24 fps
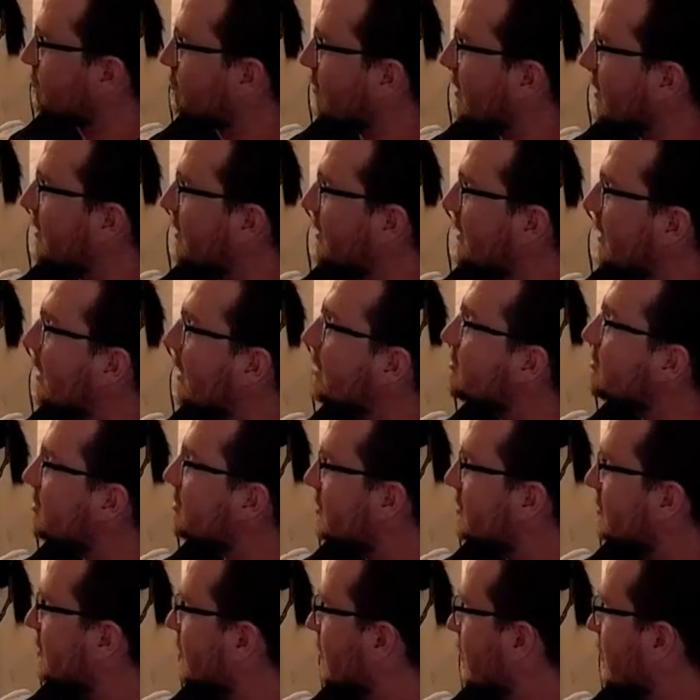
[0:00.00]

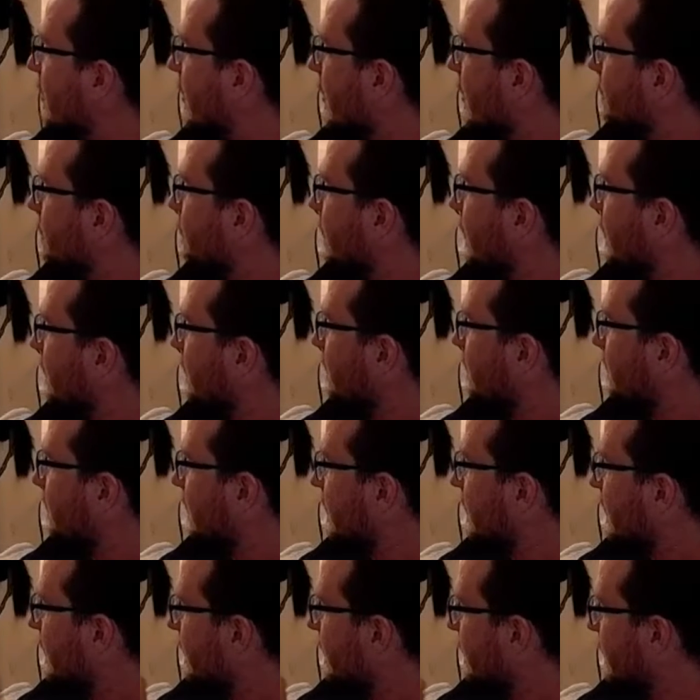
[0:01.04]
radiation above
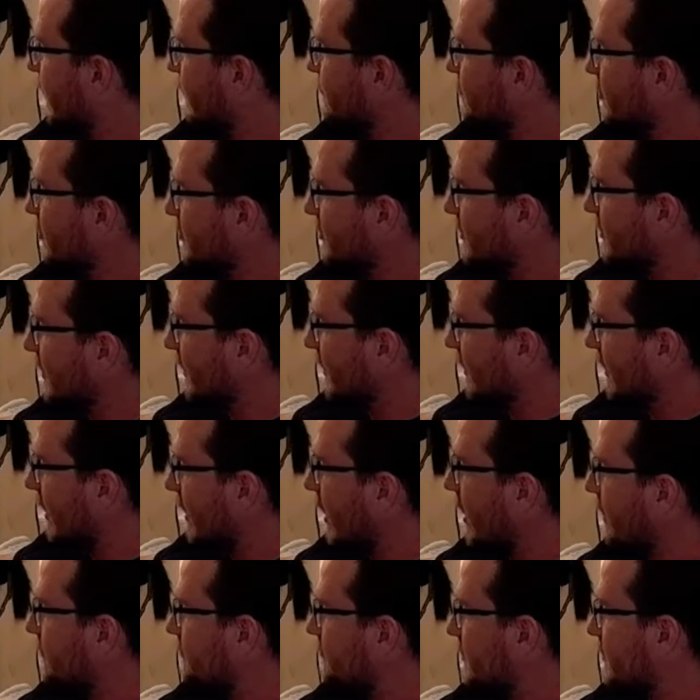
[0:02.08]
them just saying
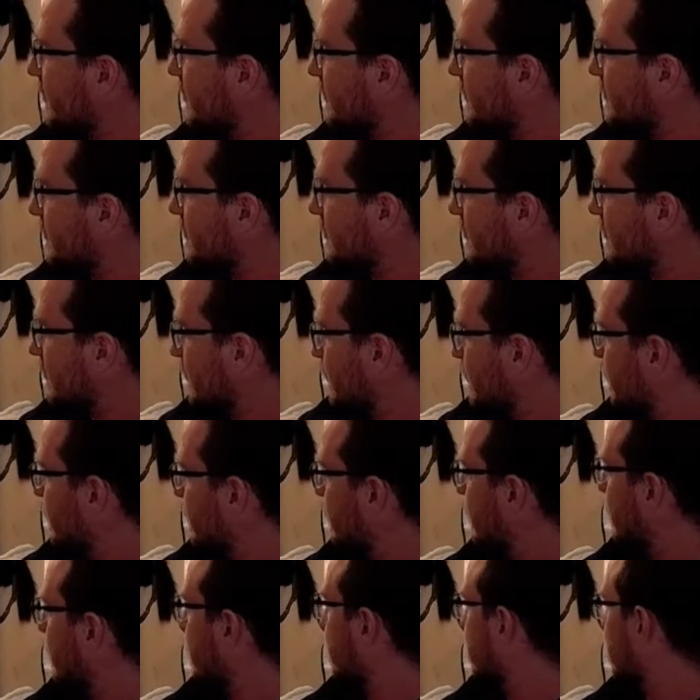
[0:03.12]
optics
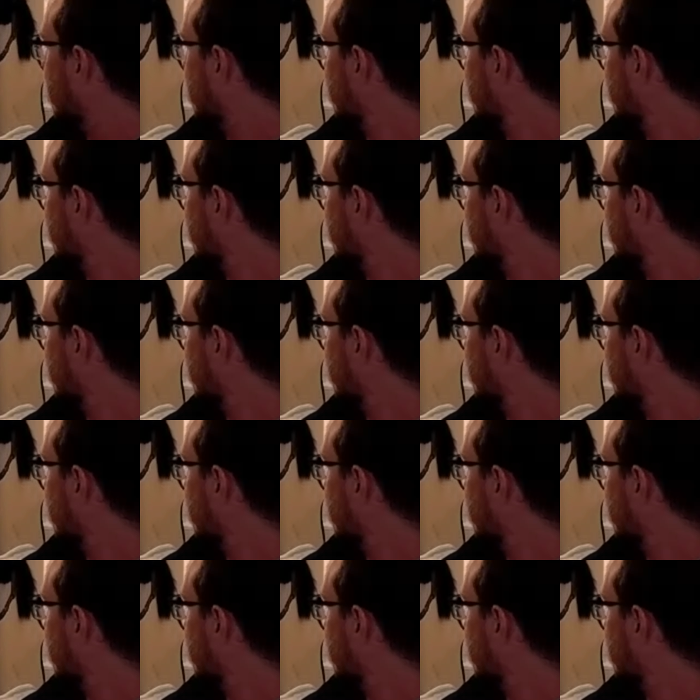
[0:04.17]
suit,